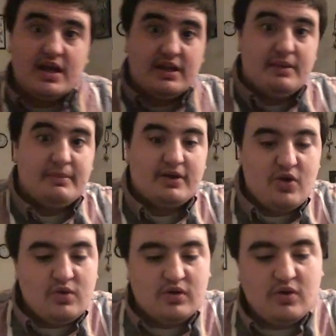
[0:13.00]
I had to get my
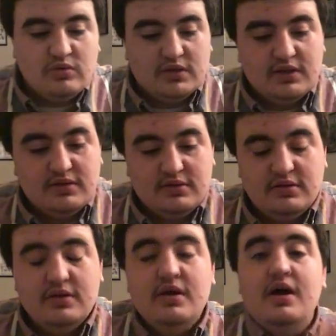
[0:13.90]
Coca-Cola,
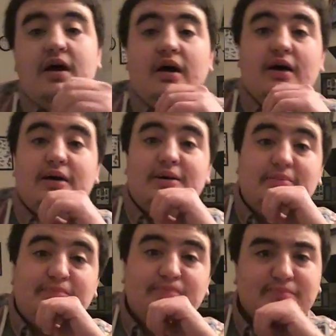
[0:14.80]

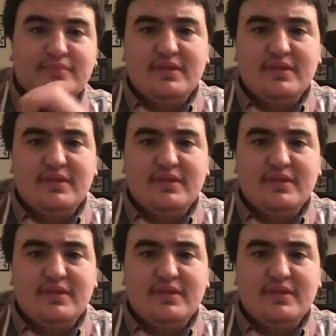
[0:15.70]
um,